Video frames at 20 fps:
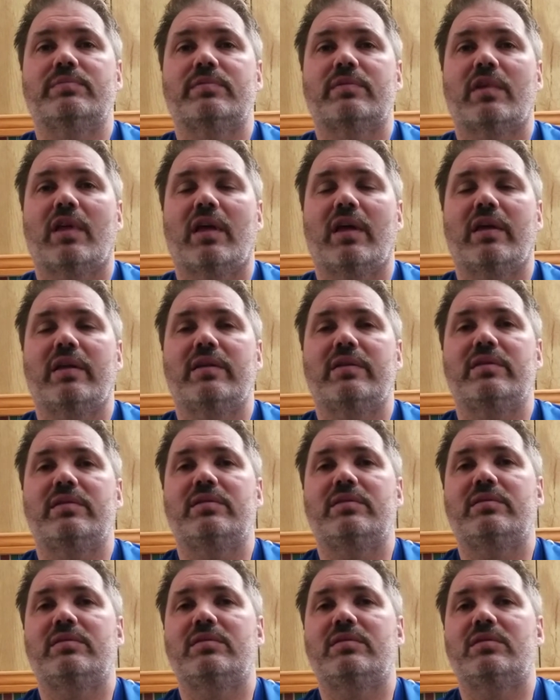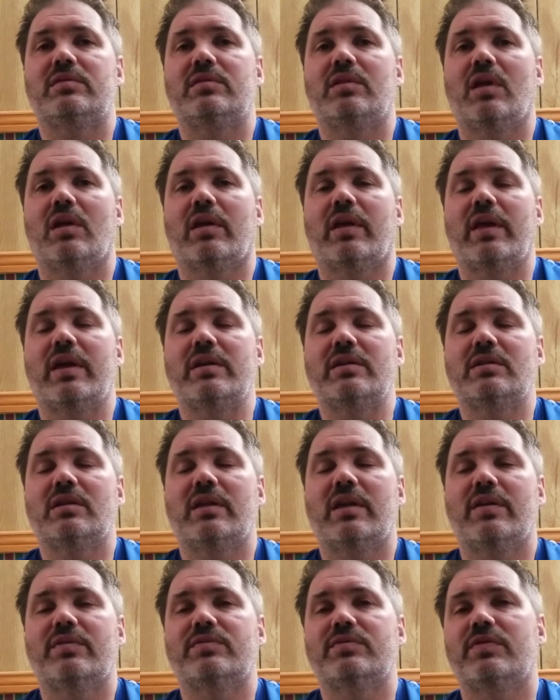I occasionally
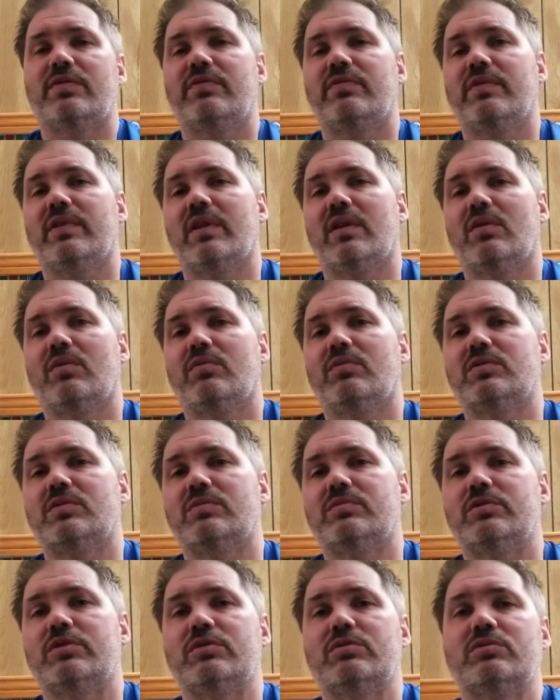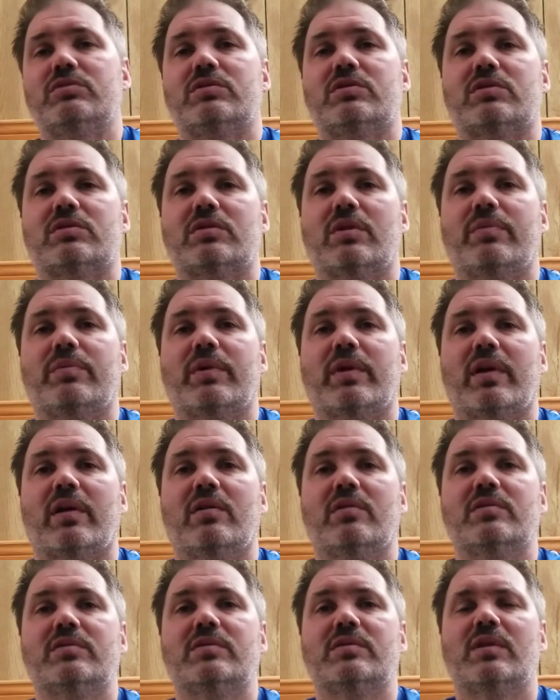have, some juice or something
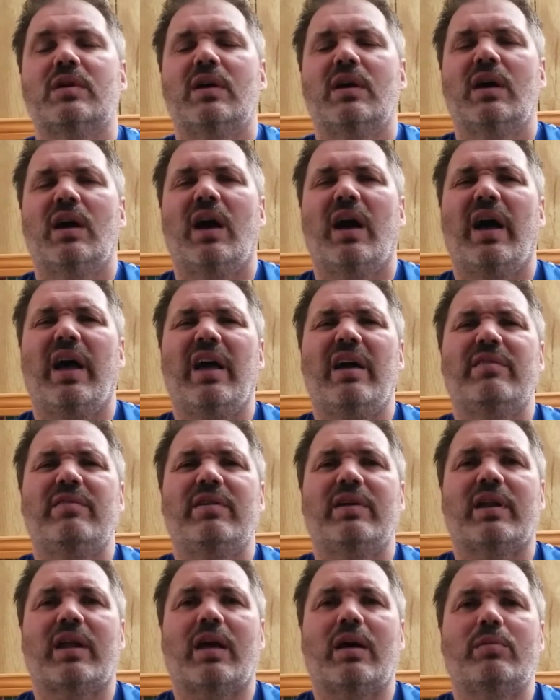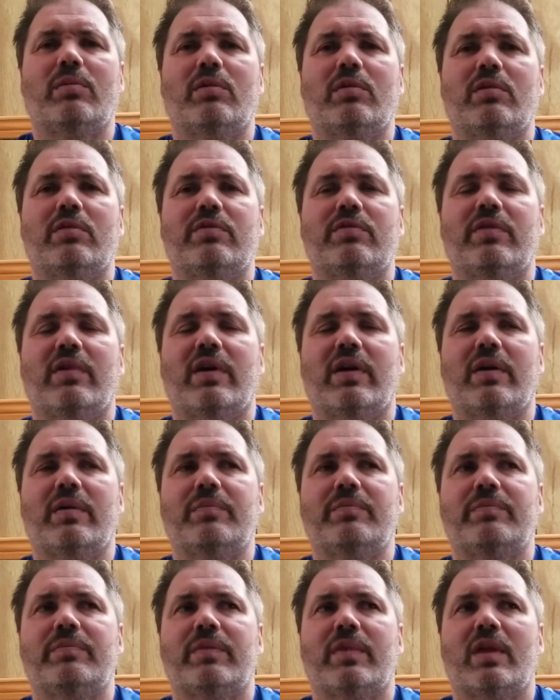else. I have had a couple of
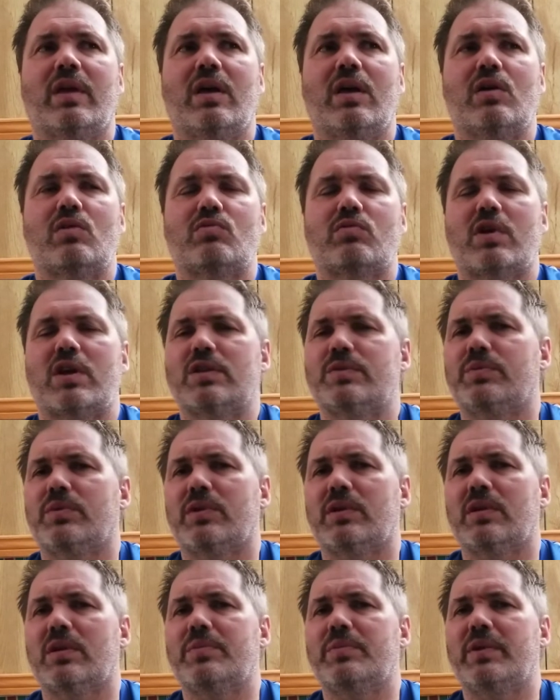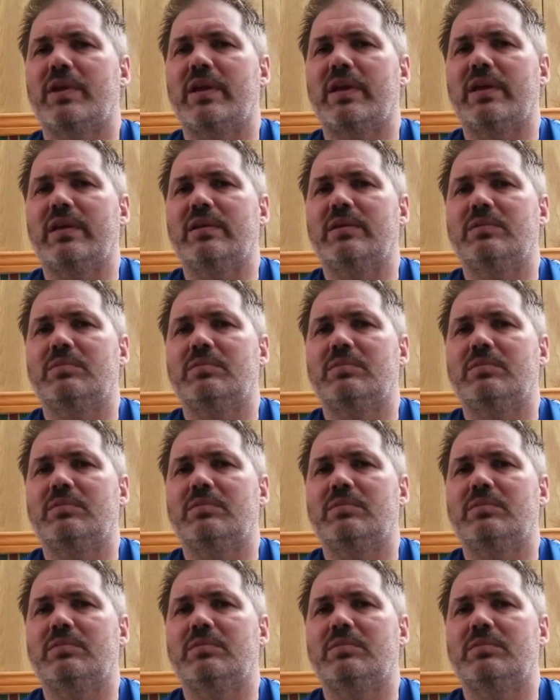raspberry lemonade